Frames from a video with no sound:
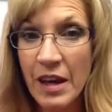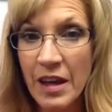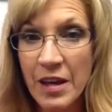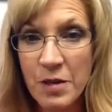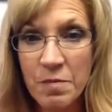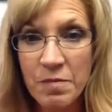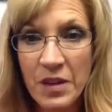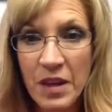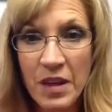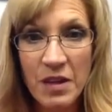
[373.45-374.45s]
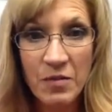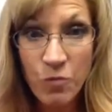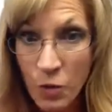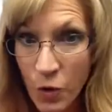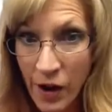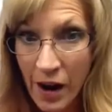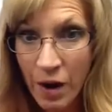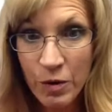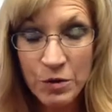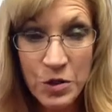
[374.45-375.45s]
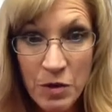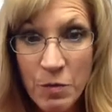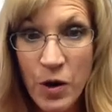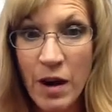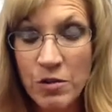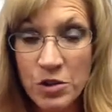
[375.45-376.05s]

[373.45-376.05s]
4 more hours, 3 more hours,